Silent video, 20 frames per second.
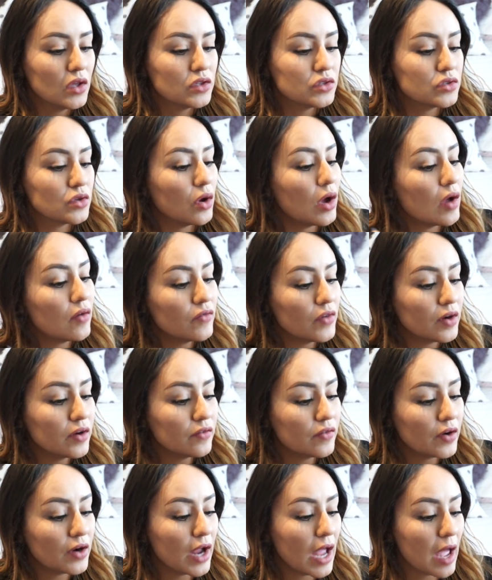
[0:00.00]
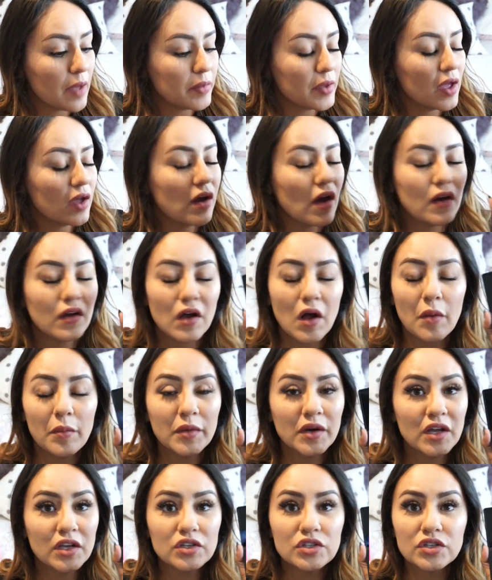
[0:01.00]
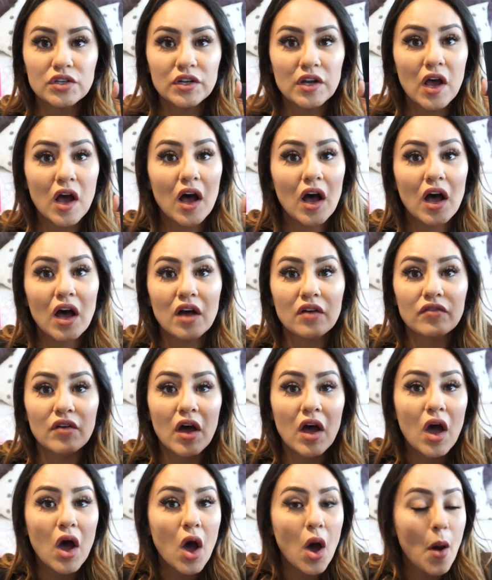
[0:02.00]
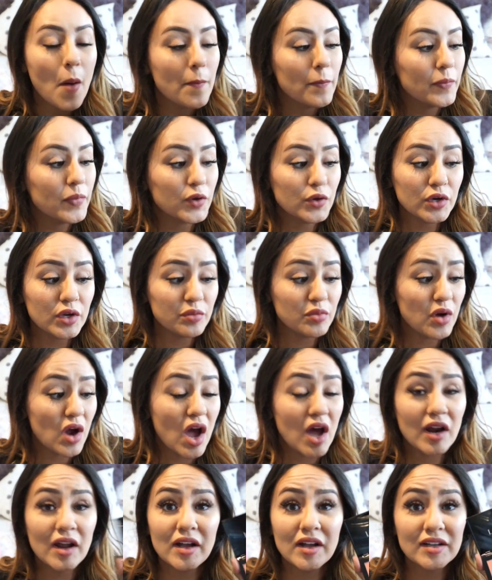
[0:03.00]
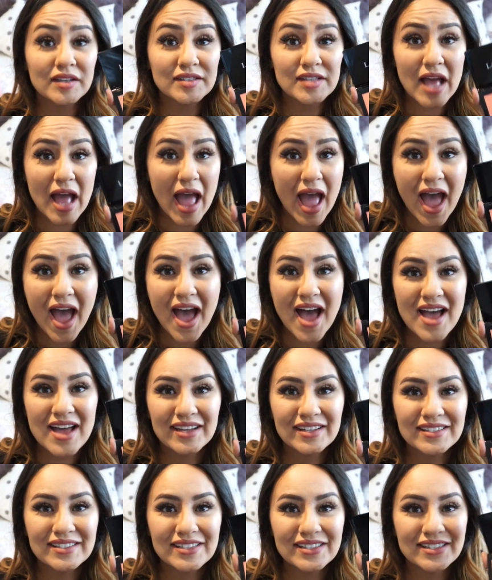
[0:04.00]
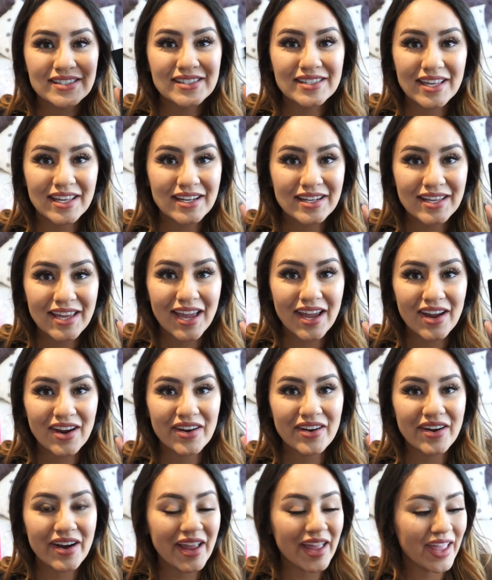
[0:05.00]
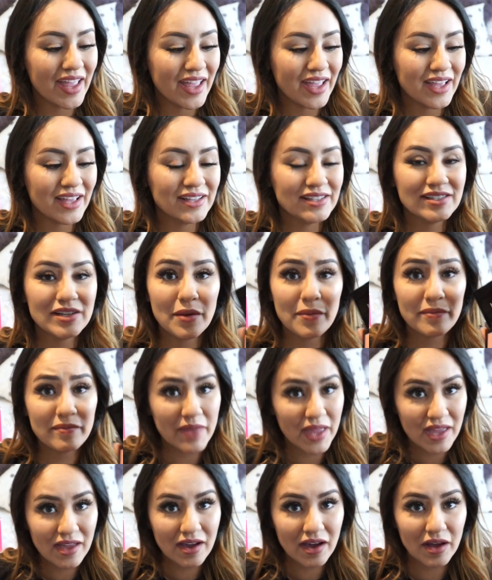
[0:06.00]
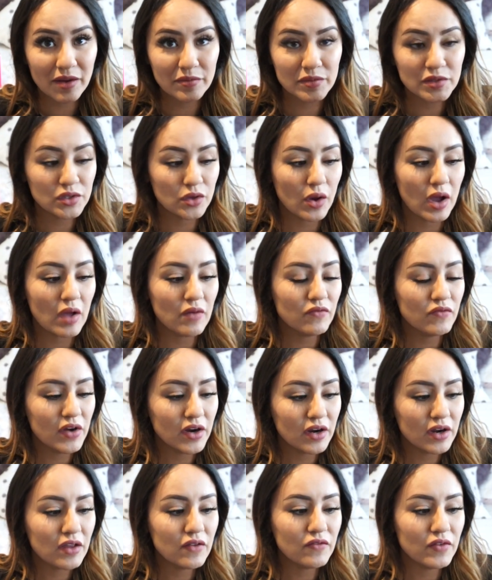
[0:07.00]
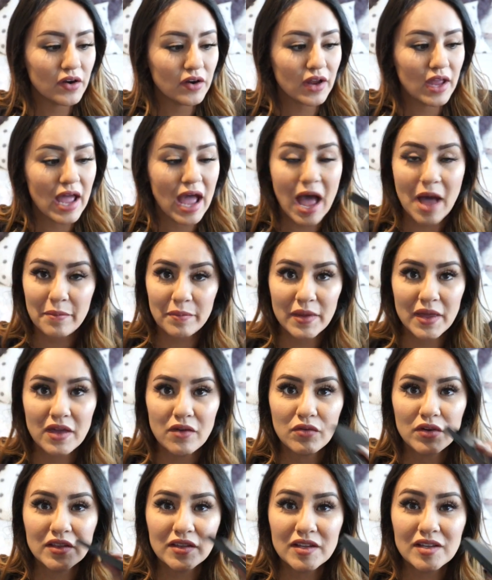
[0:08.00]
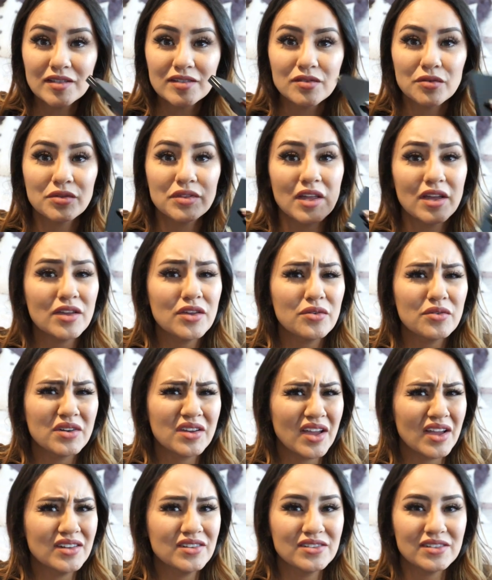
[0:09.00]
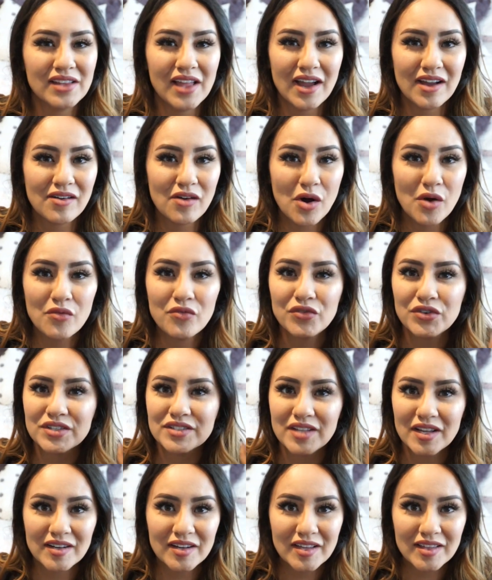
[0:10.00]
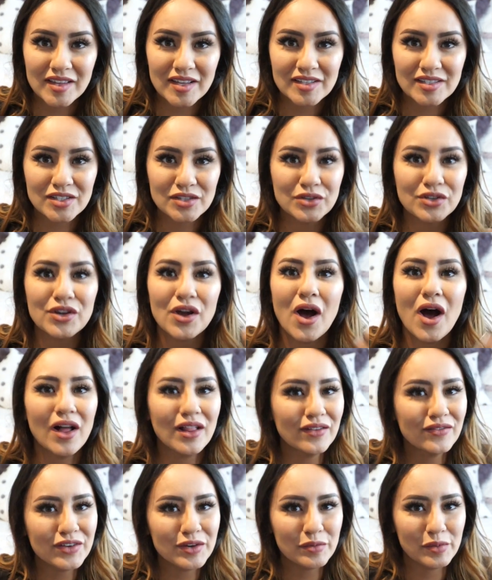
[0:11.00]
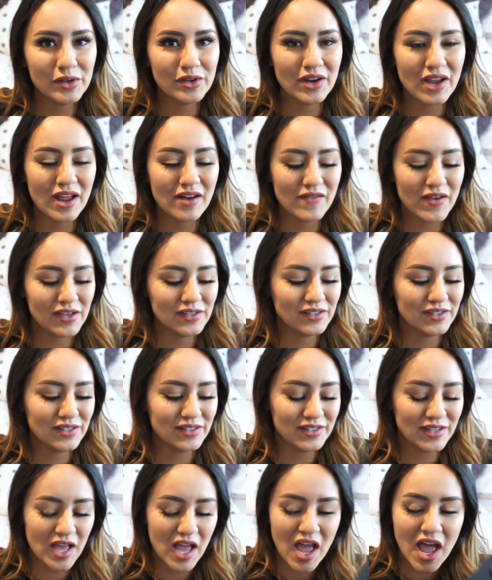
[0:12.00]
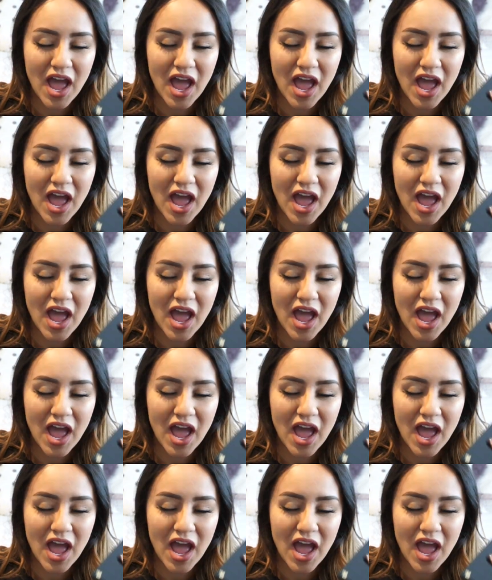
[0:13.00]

So I'm very, very happy I got a combination of beauty products and skincare and makeup. So I'm very, very happy with this. So thank you again to Lancôme for sending this to all of your beauty advisors.